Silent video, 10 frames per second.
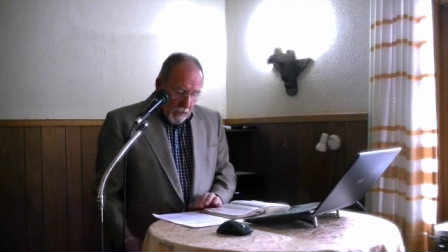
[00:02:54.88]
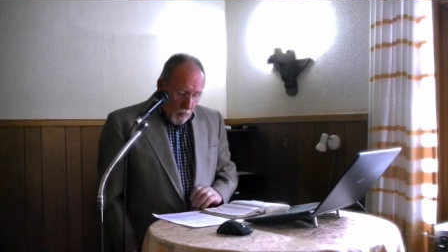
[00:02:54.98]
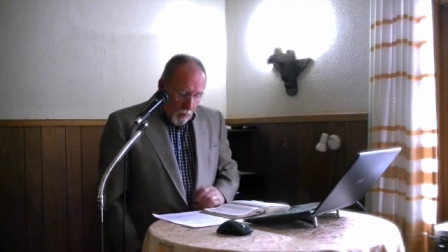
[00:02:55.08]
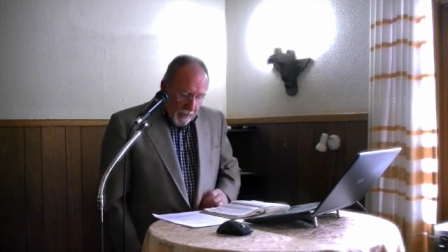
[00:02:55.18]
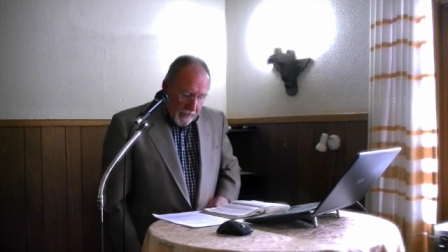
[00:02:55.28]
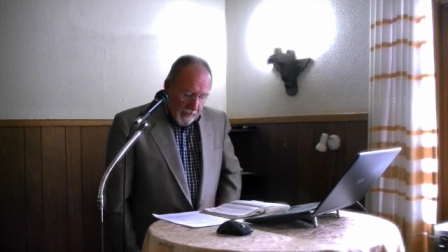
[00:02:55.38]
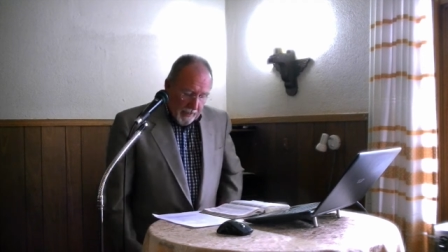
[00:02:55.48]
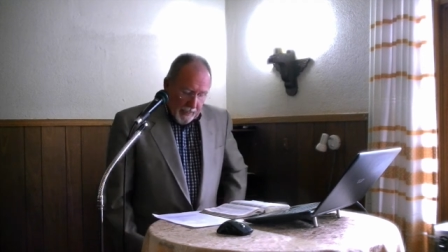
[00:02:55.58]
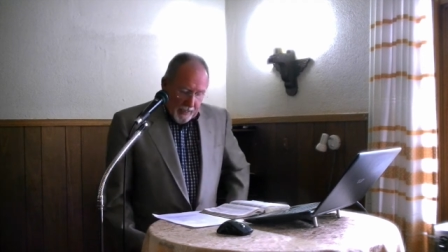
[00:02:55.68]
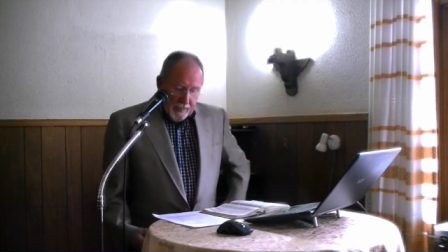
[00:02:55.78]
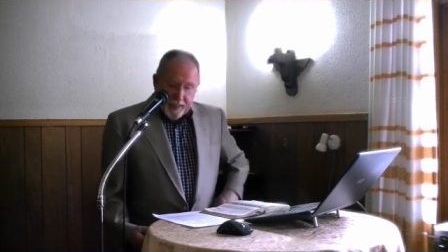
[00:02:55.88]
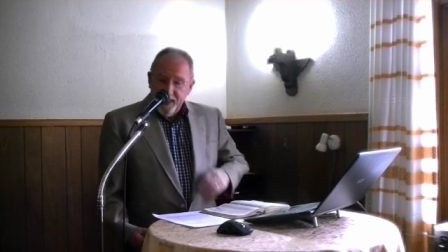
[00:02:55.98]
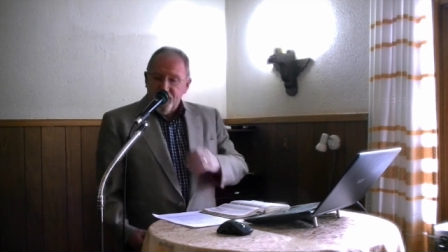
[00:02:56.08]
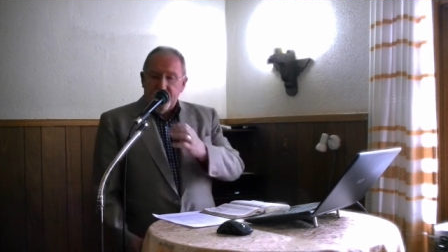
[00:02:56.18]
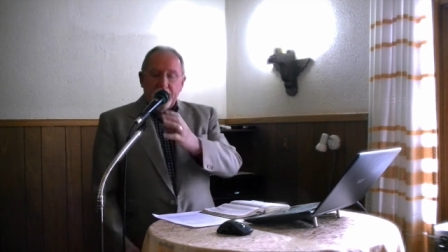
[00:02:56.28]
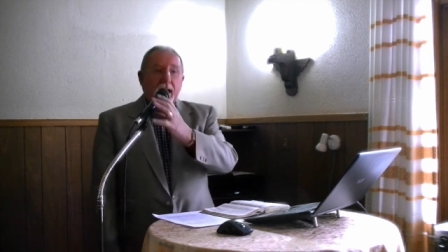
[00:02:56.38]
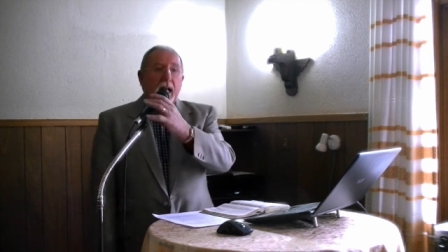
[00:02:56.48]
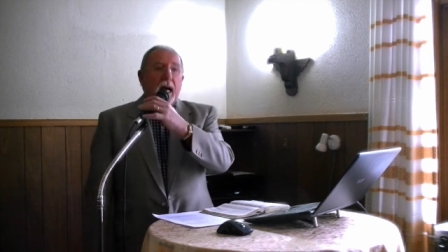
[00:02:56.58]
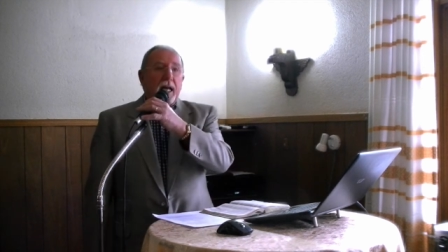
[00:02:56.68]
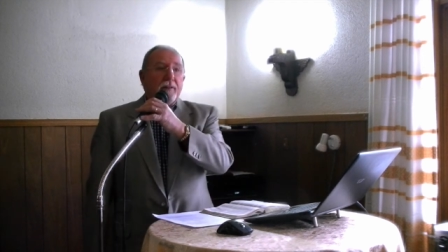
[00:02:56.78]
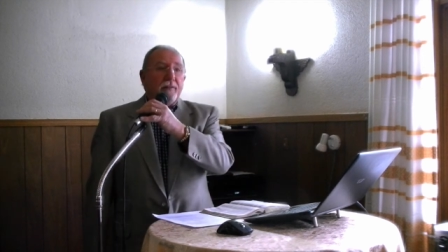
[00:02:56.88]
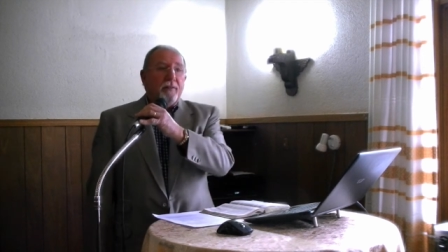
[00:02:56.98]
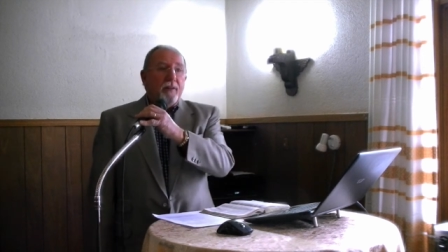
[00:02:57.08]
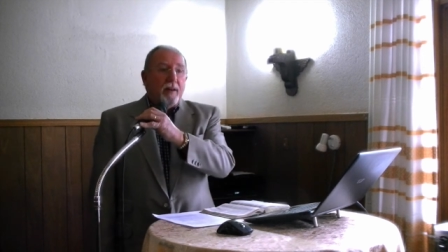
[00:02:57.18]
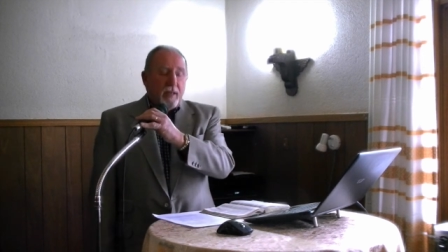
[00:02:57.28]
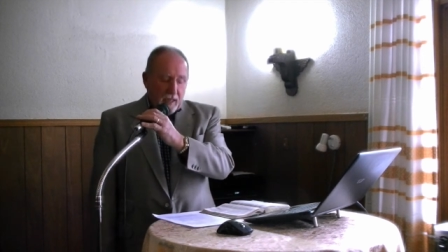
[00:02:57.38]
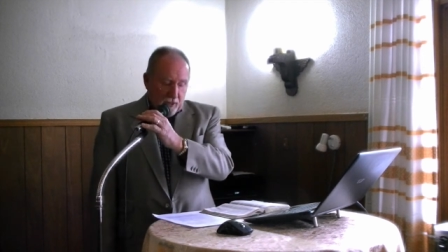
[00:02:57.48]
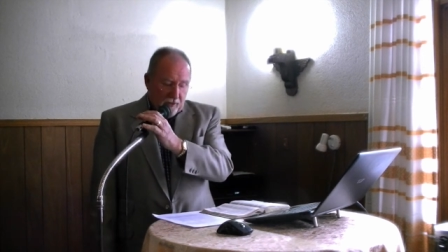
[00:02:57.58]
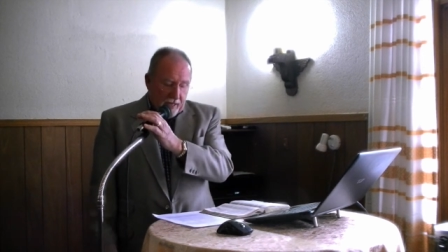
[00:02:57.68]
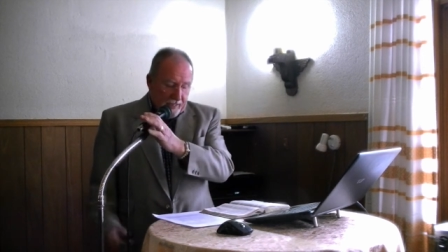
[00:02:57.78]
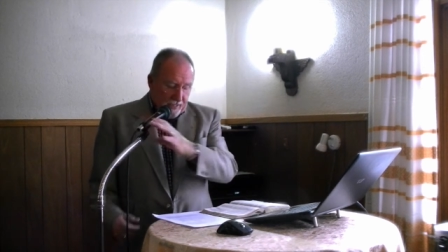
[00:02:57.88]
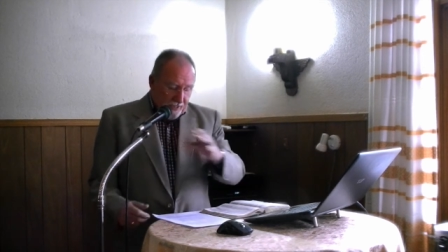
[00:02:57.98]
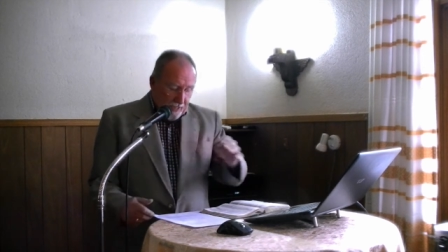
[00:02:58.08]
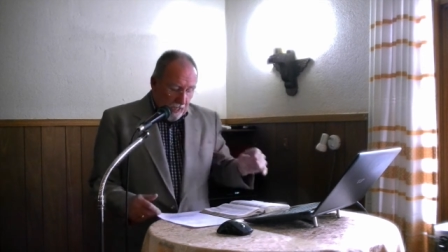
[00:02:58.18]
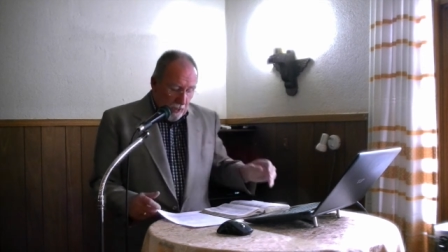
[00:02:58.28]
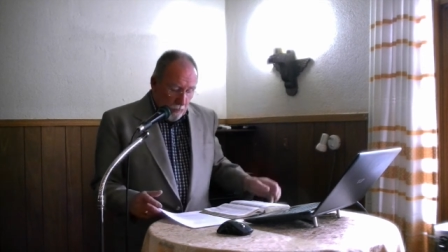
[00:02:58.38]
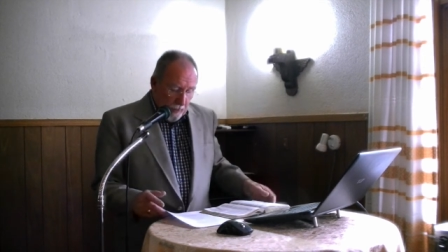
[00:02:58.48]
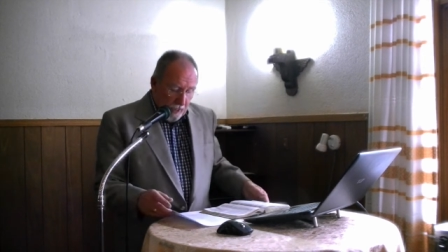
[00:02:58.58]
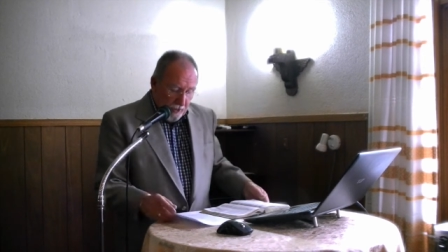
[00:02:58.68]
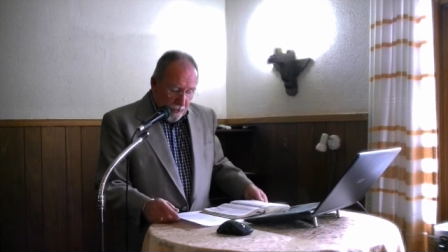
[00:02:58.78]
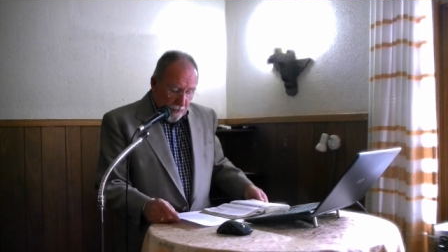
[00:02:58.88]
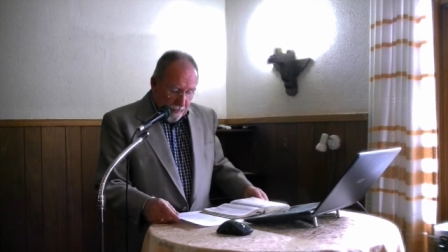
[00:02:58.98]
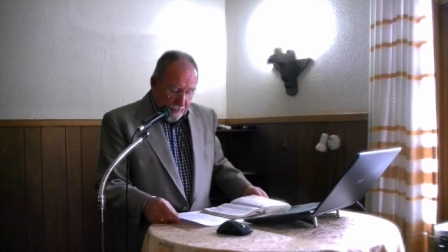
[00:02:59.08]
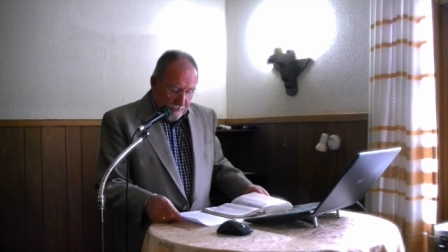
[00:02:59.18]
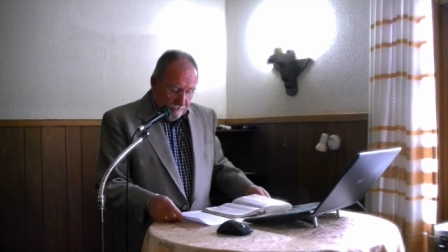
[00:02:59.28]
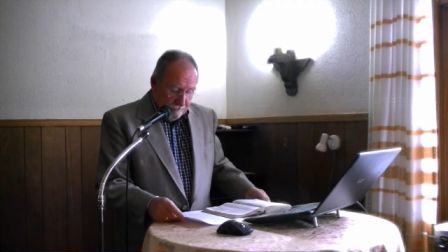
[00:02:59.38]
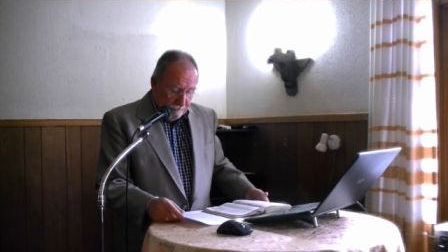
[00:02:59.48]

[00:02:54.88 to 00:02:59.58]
uh, what and this and life that uh, we are doing